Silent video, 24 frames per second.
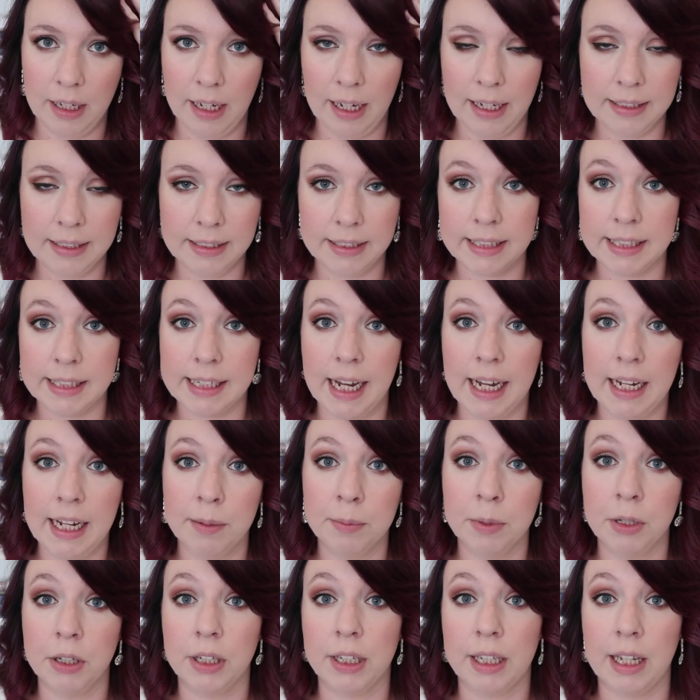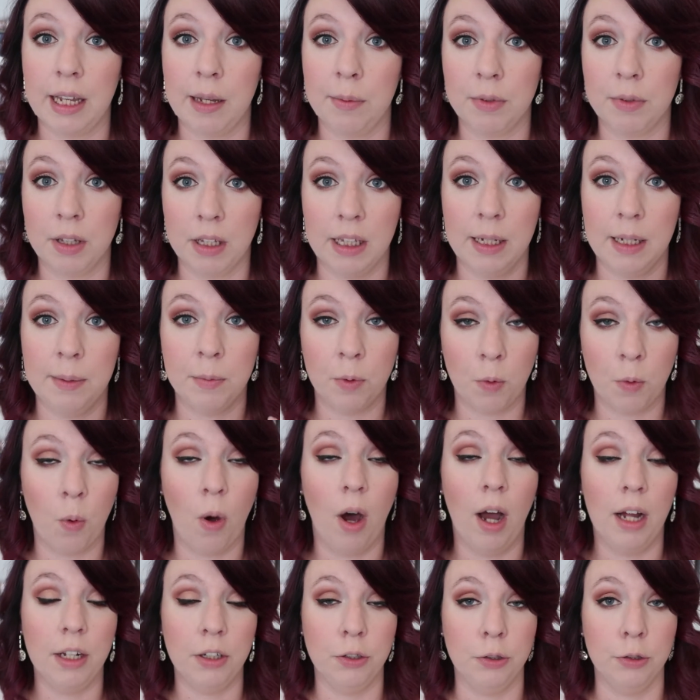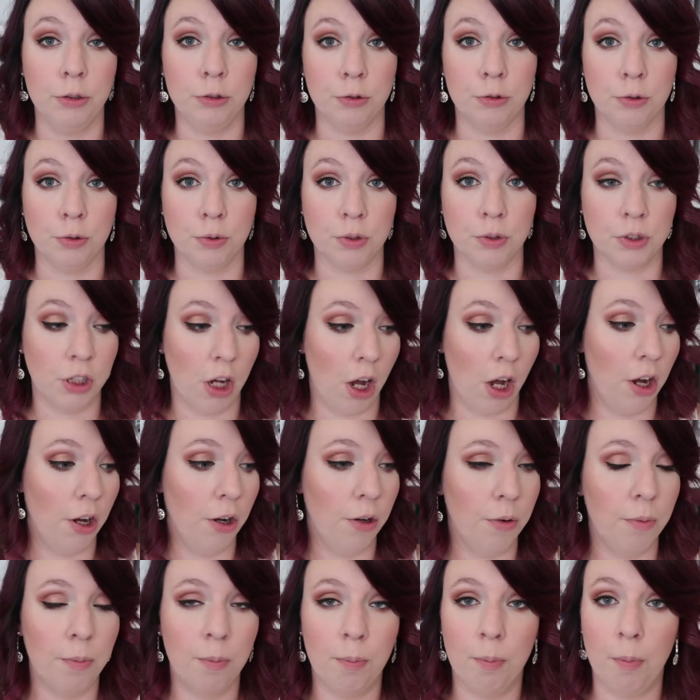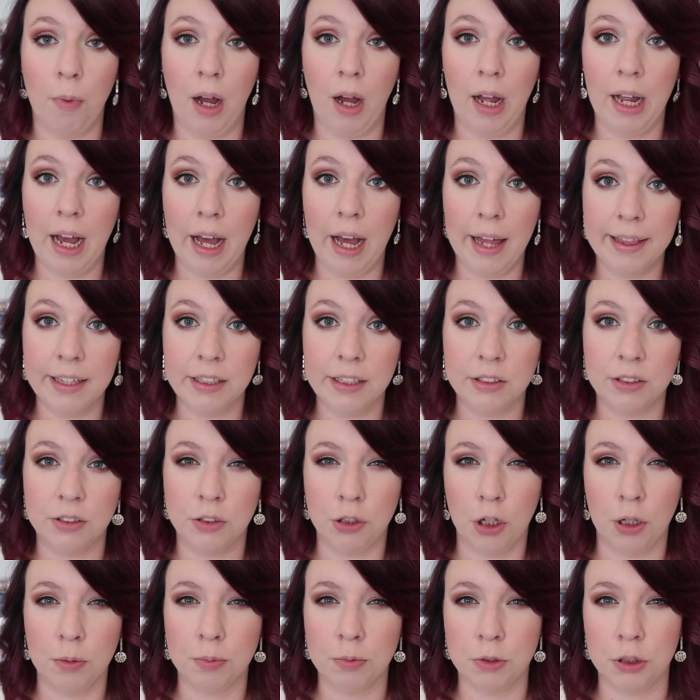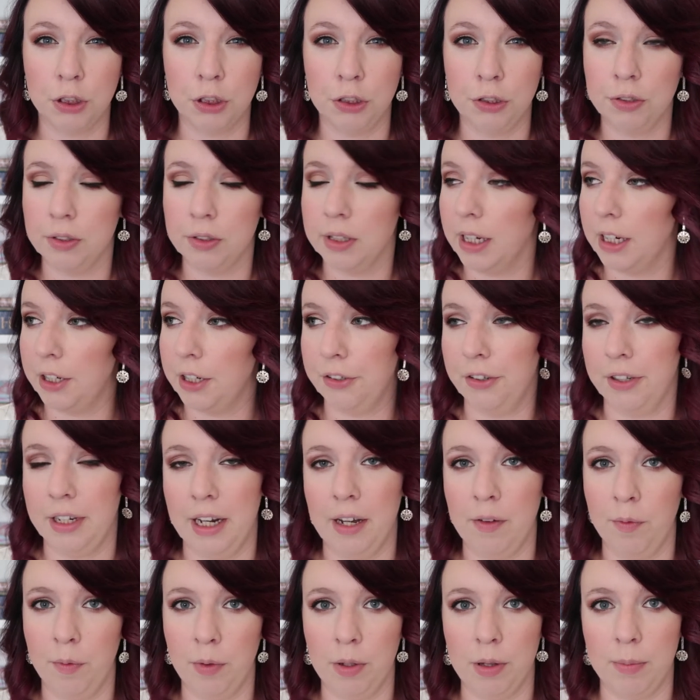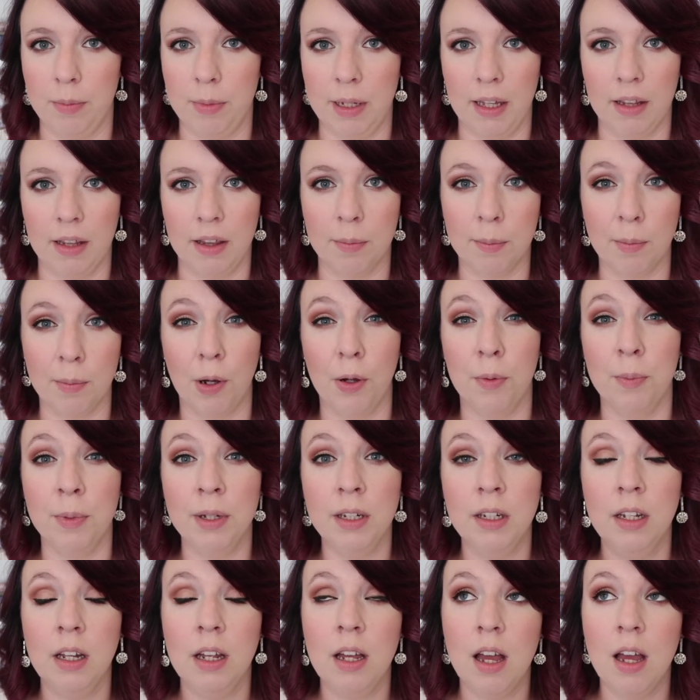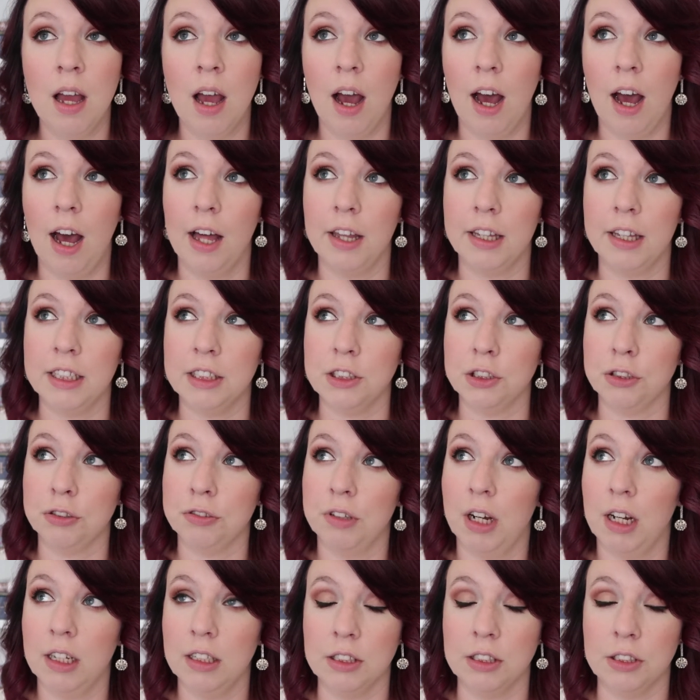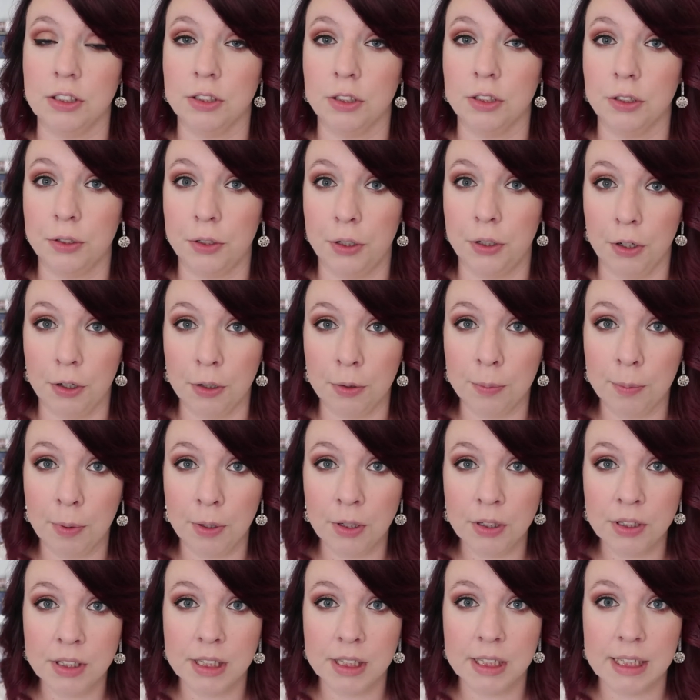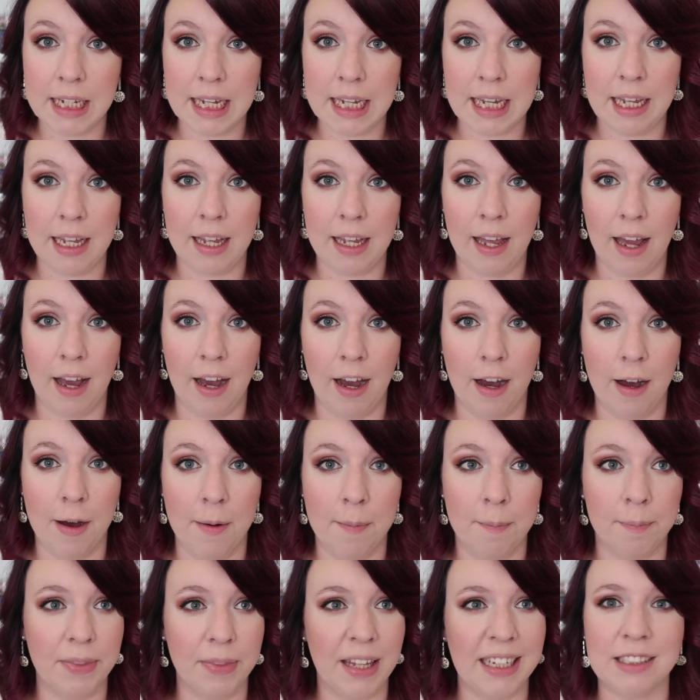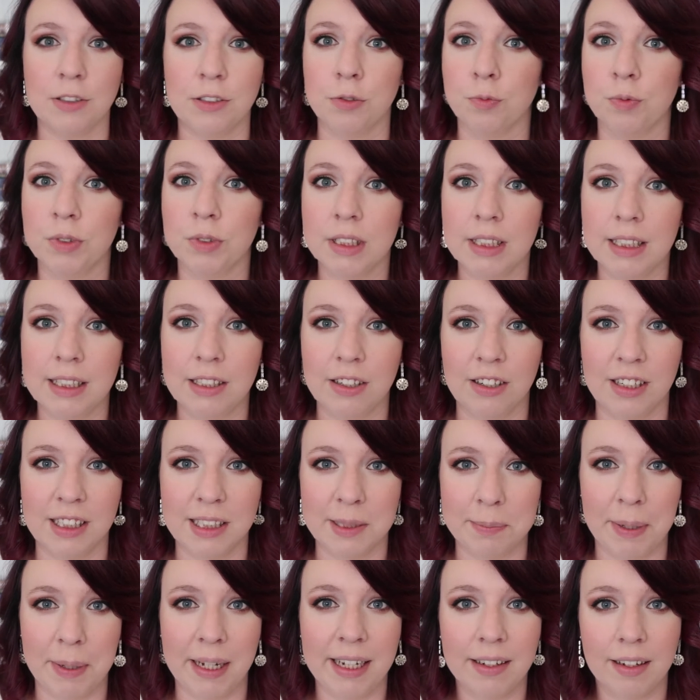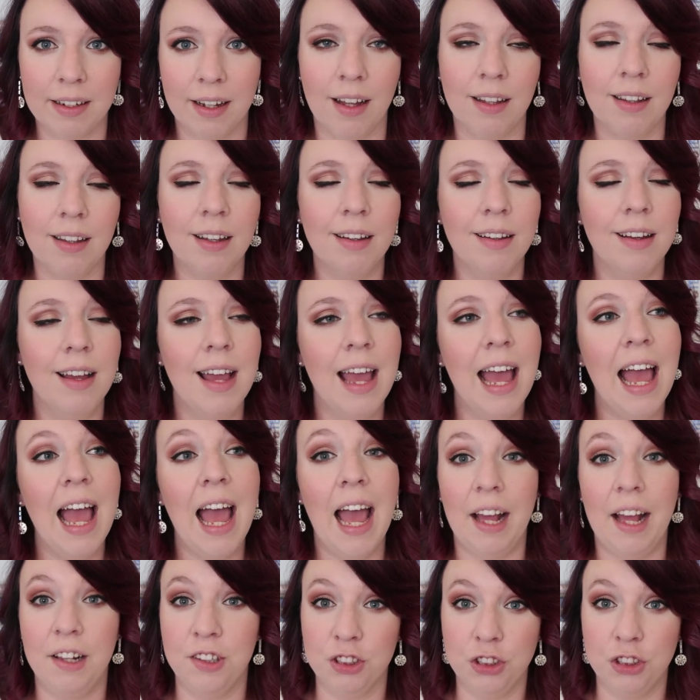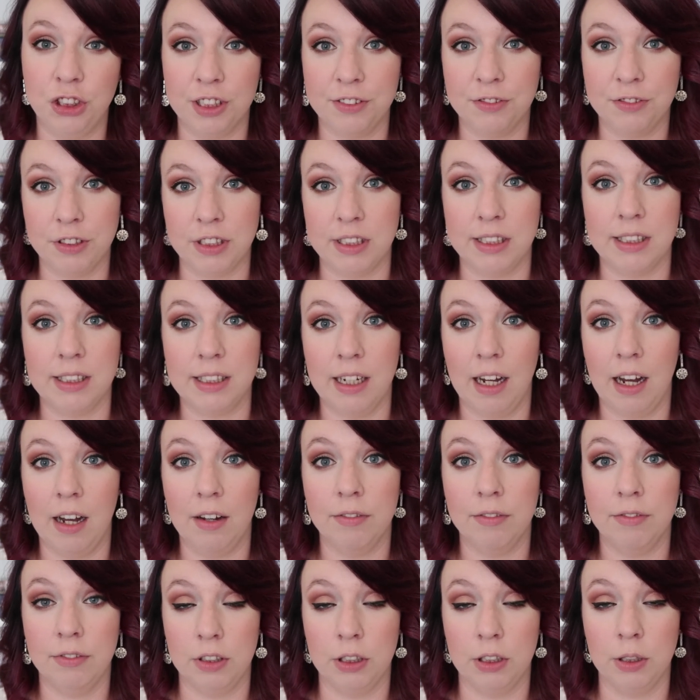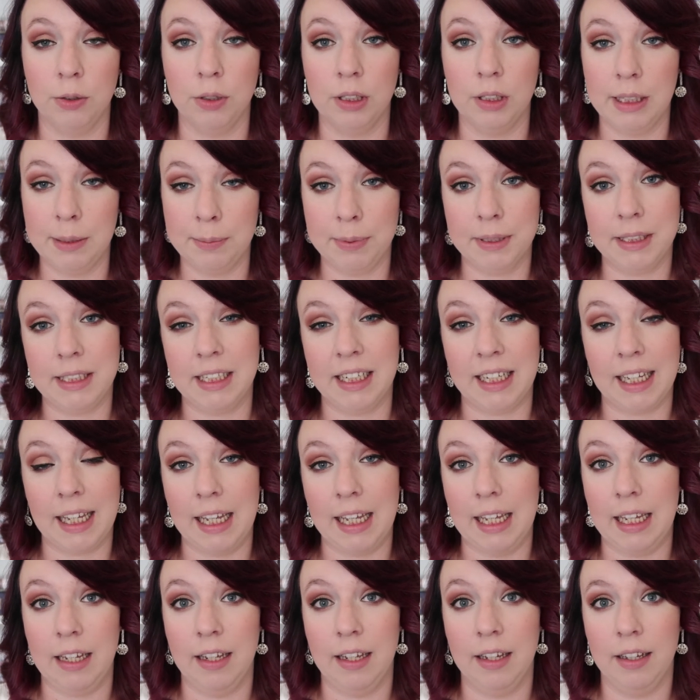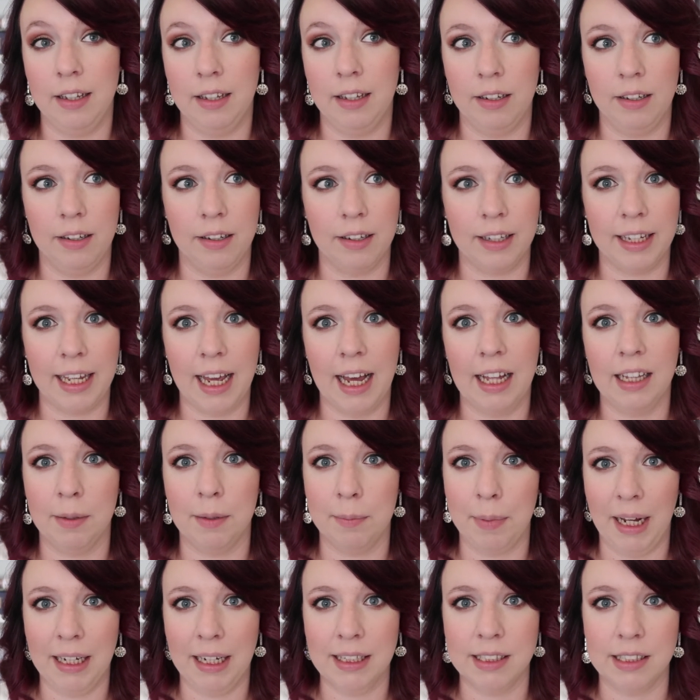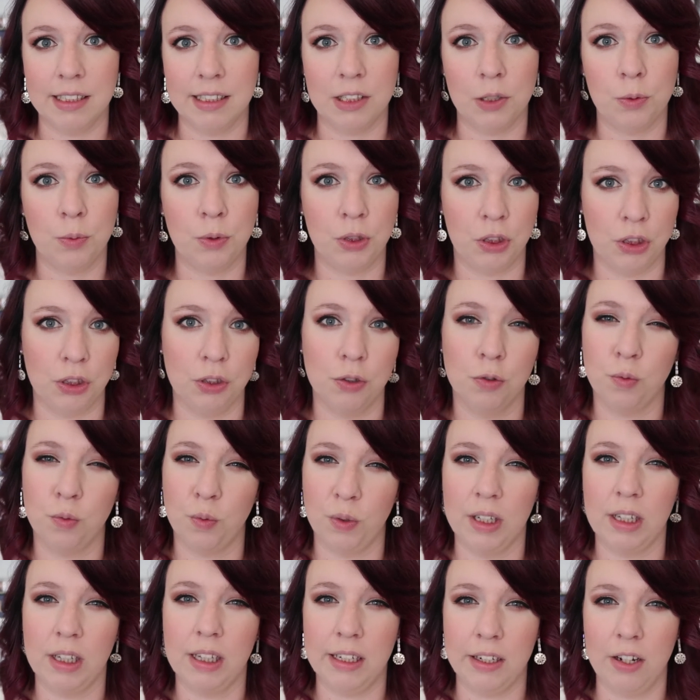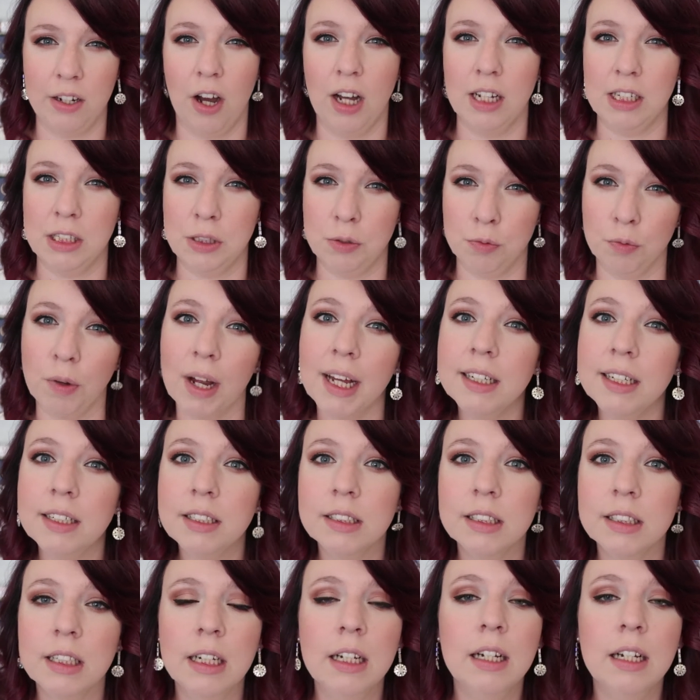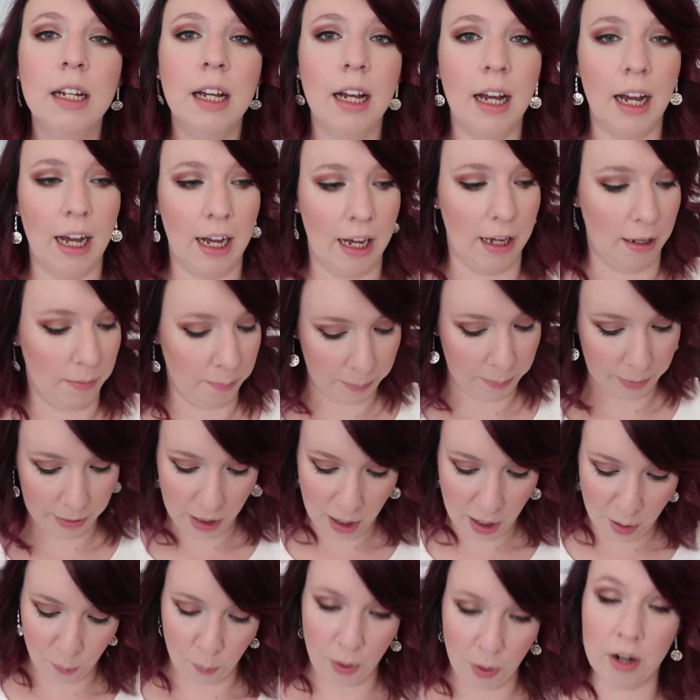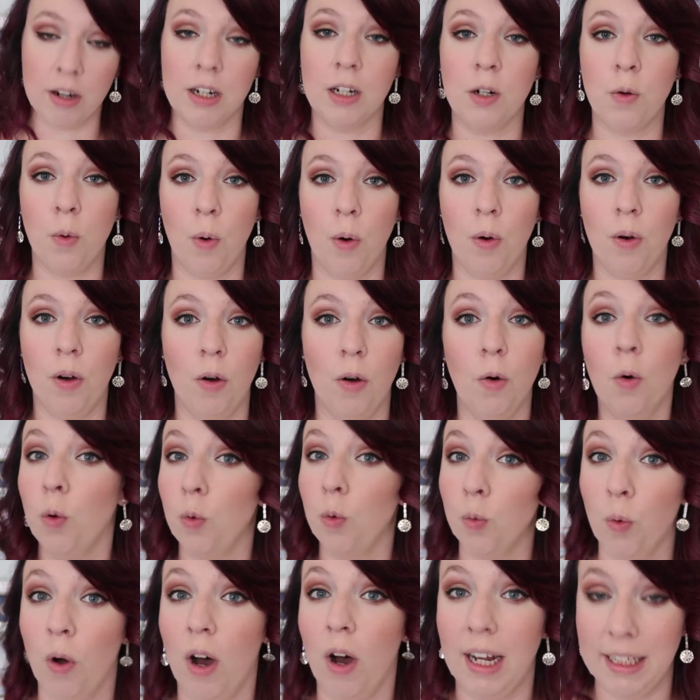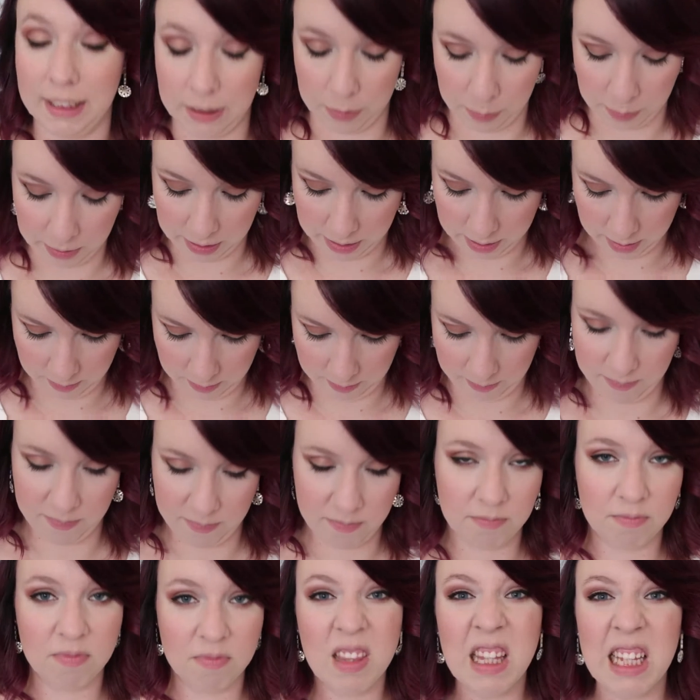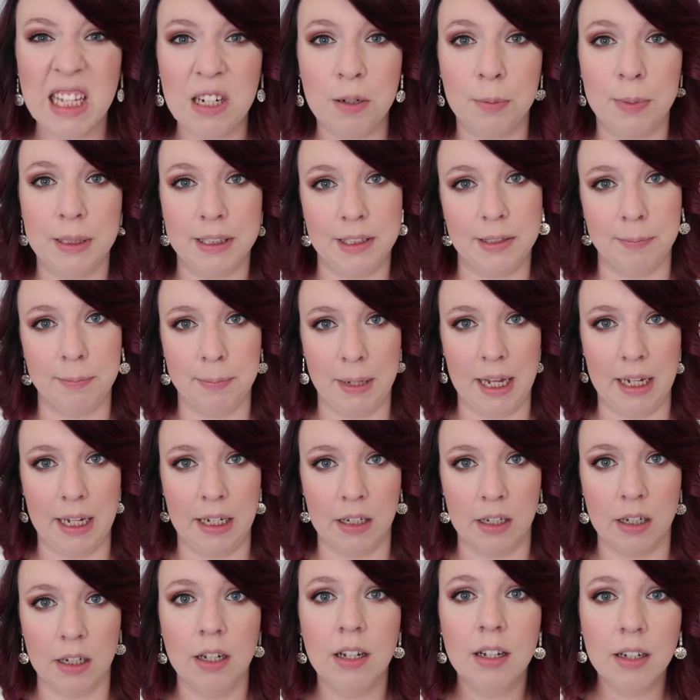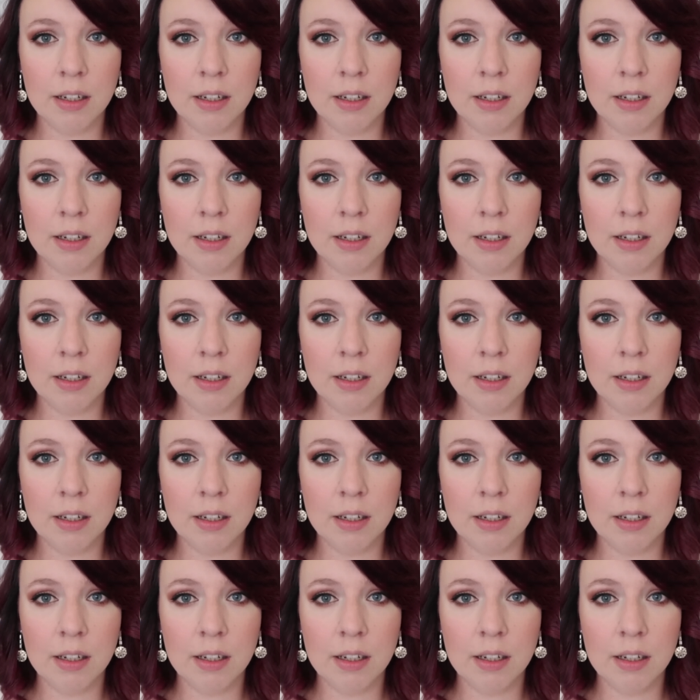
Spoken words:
And today I'm going to keep the lip quite neutral. So my other top two that I don't have with me at the moment are the Australis Girl Boss. That's a really nice pink colour. And the Jeffree Star Velour lipstick in Calabasas, which is a really nice red. But I'm wearing all white with little bits of pink.